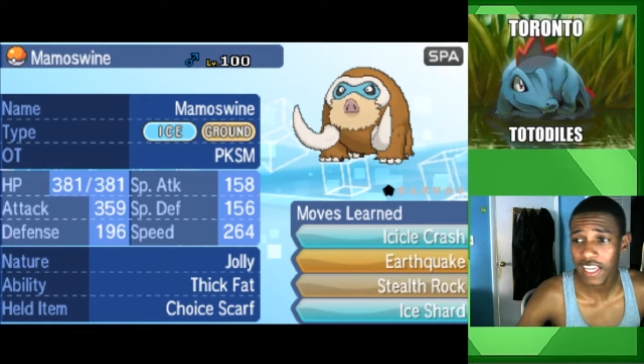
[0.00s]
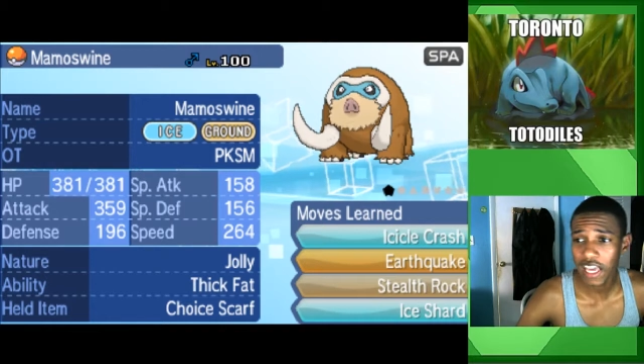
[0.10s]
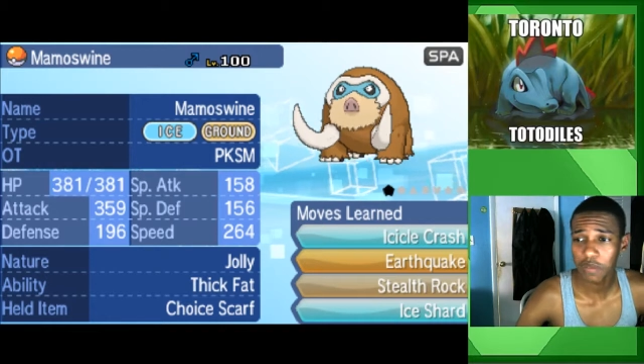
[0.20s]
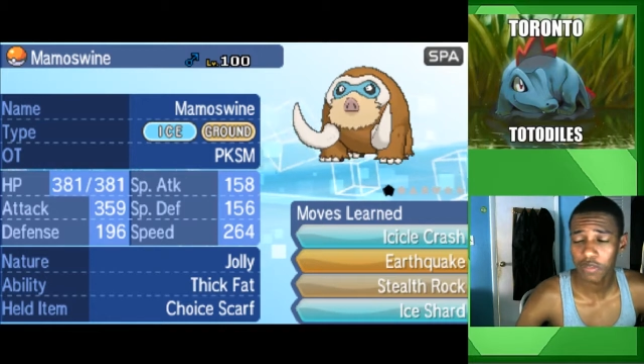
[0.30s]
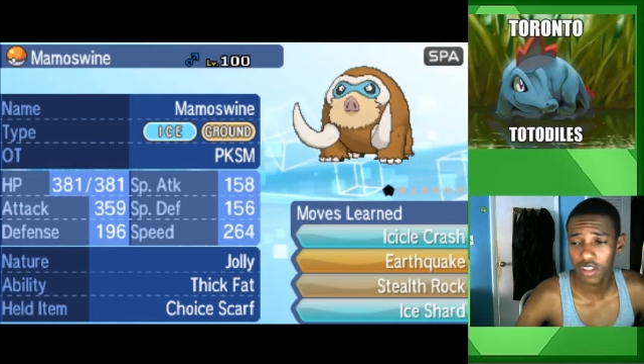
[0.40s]

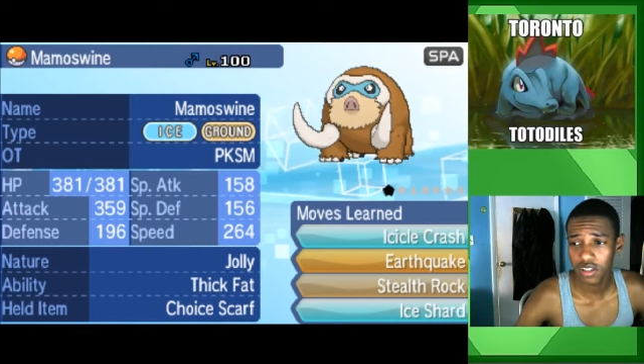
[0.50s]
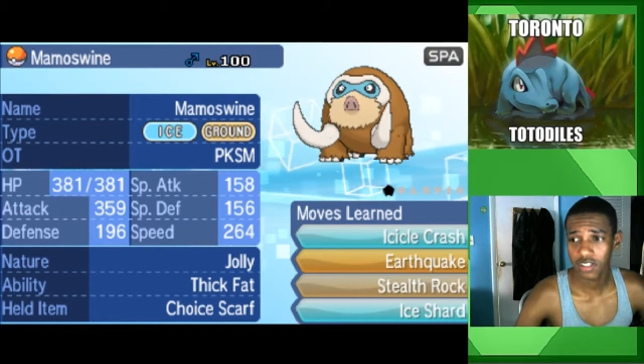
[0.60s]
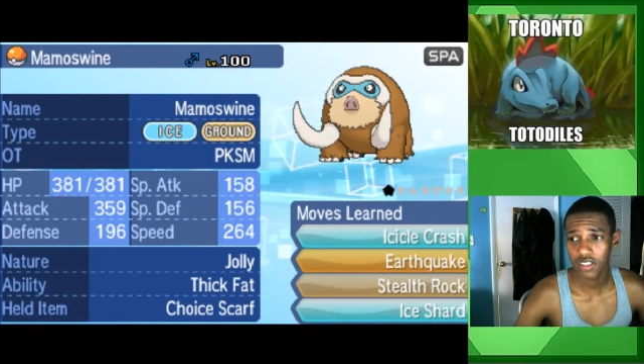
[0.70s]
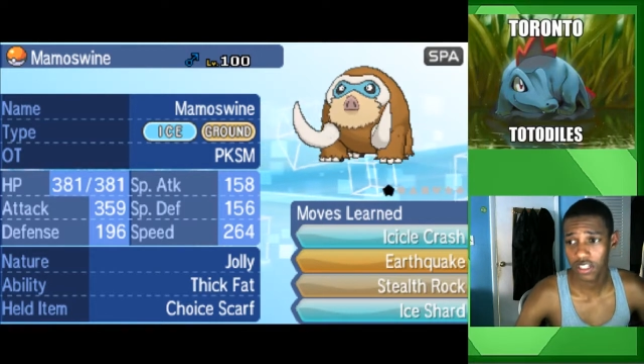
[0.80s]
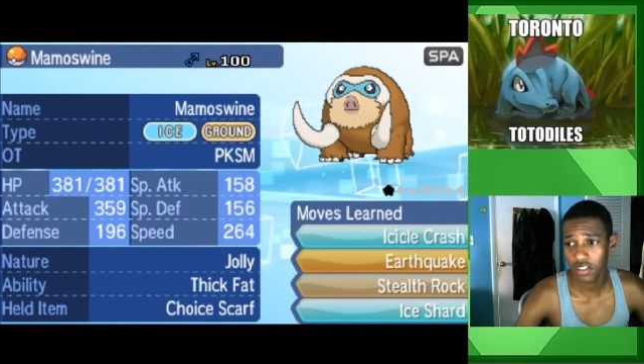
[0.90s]
game
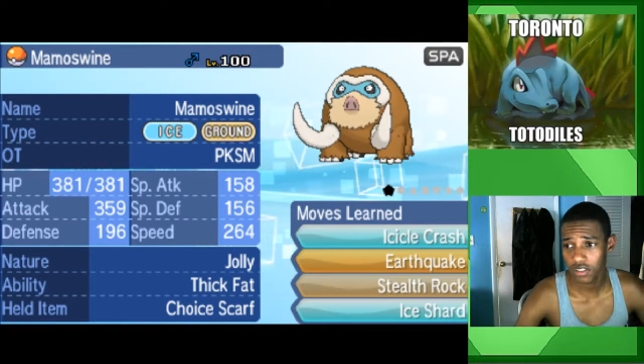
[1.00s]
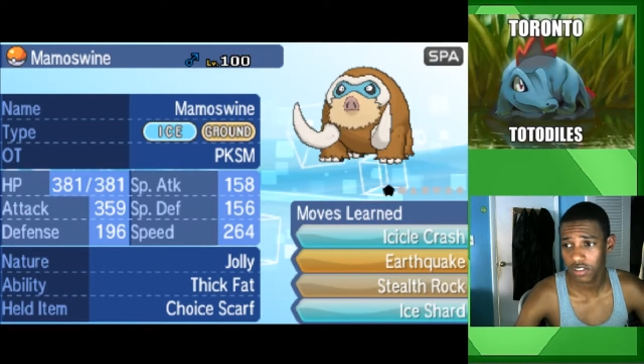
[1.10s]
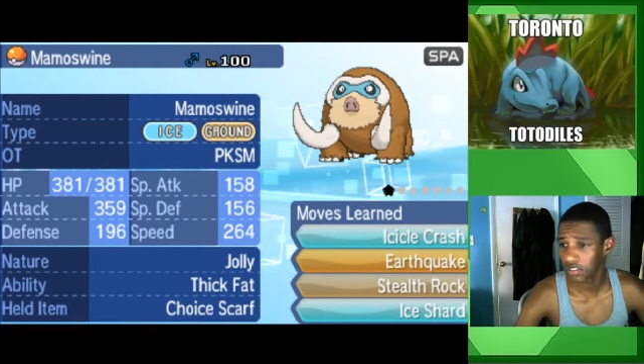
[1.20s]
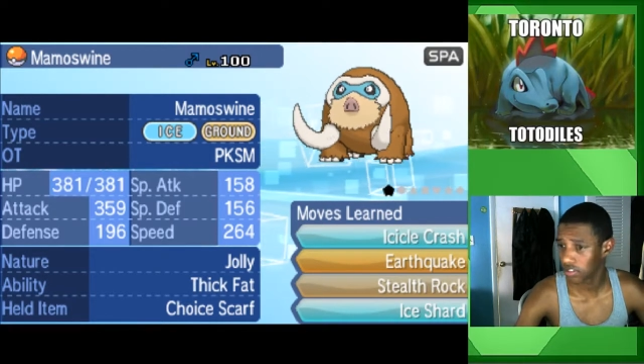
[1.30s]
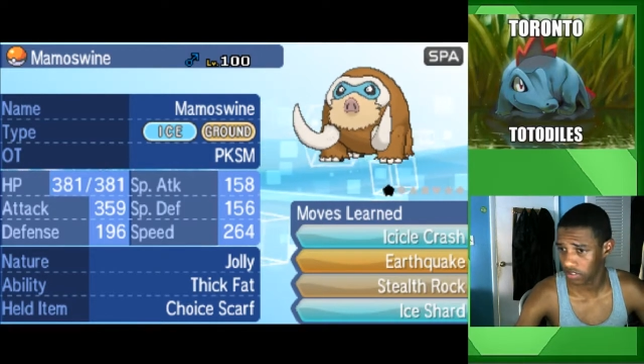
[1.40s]

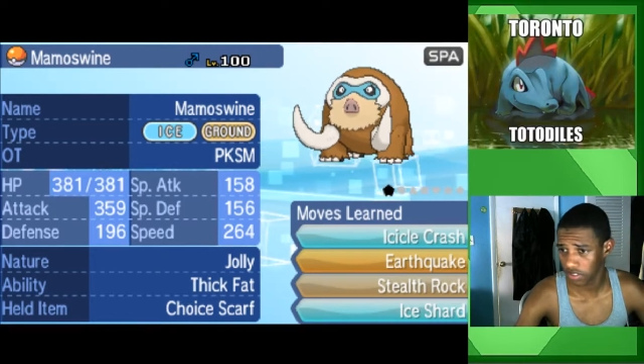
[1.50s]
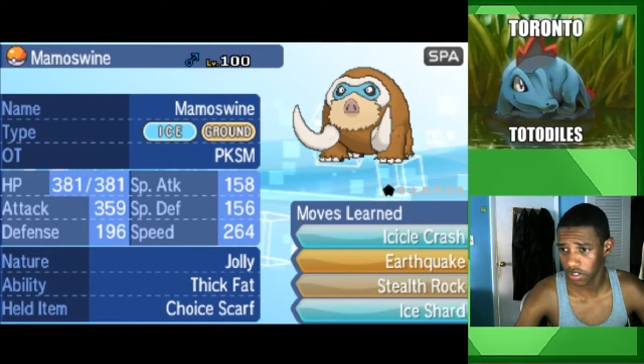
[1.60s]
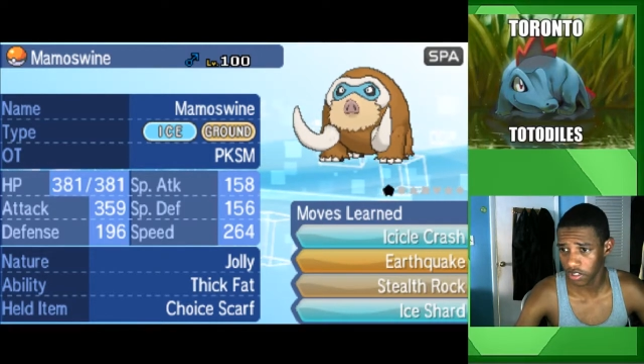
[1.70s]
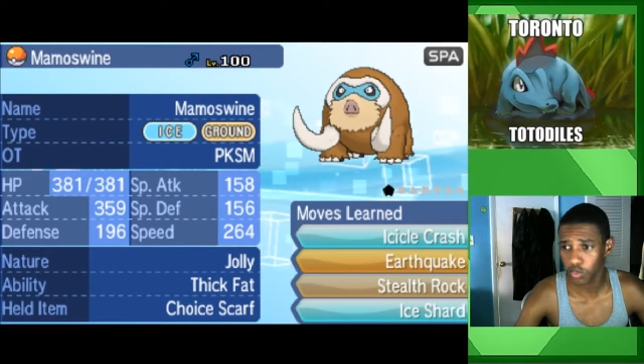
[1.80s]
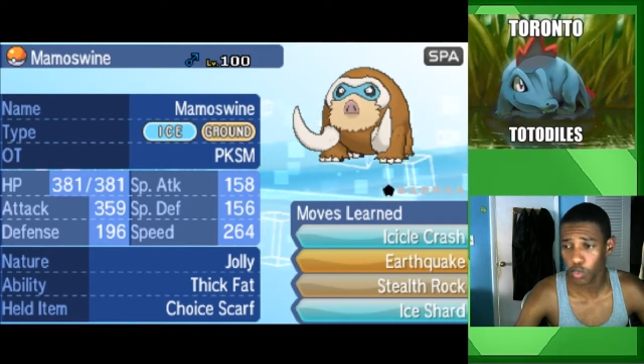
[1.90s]
did
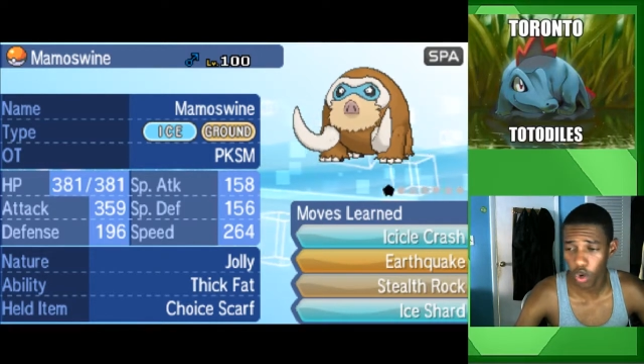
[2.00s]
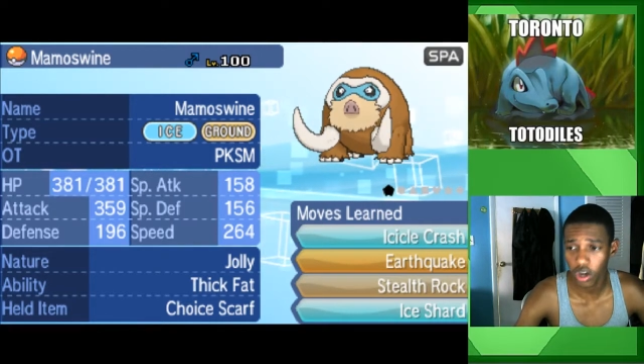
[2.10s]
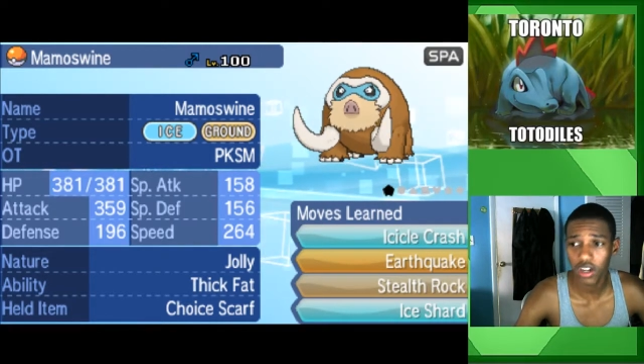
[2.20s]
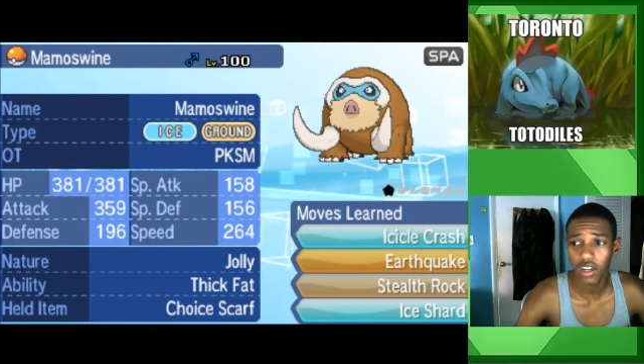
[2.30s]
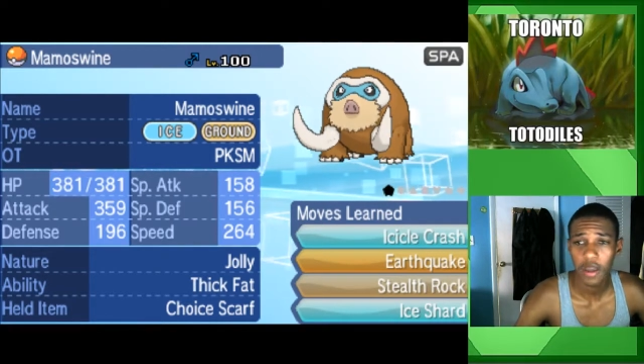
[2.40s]
us work,